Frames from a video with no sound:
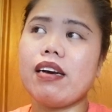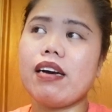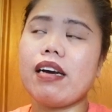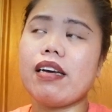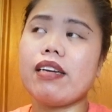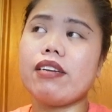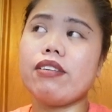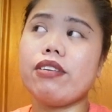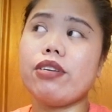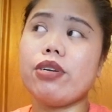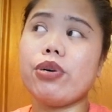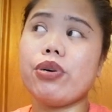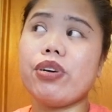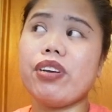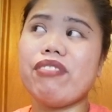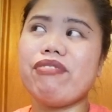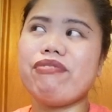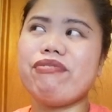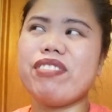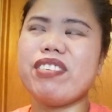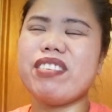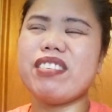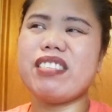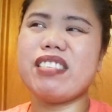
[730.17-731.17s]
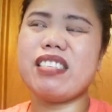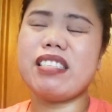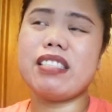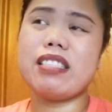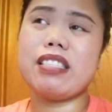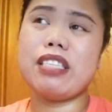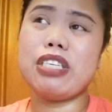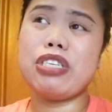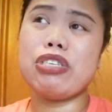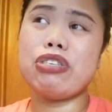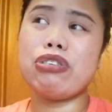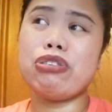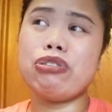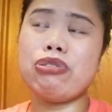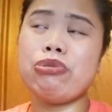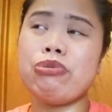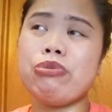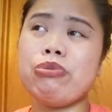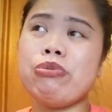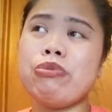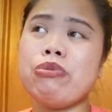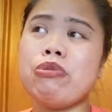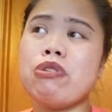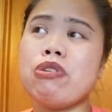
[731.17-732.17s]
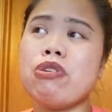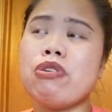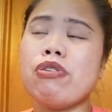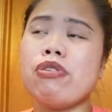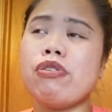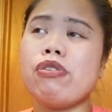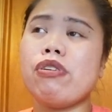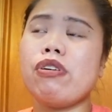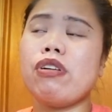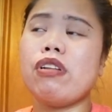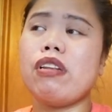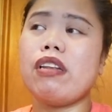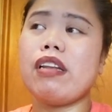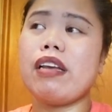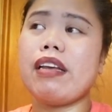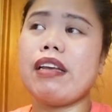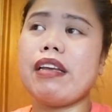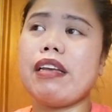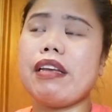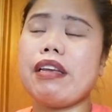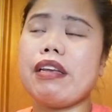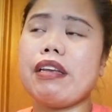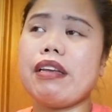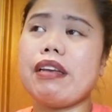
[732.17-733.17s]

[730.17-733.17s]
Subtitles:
I don't know if just a tissue, like